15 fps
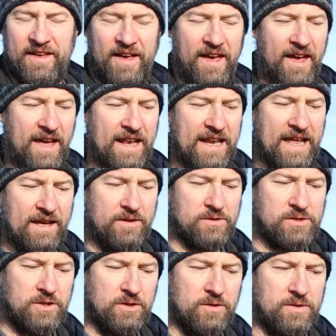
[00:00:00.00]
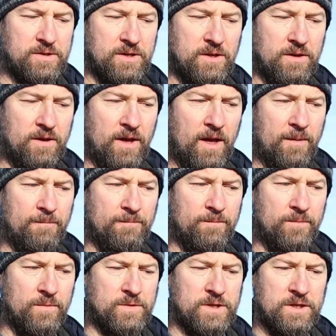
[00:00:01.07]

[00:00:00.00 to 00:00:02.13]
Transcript: allows you to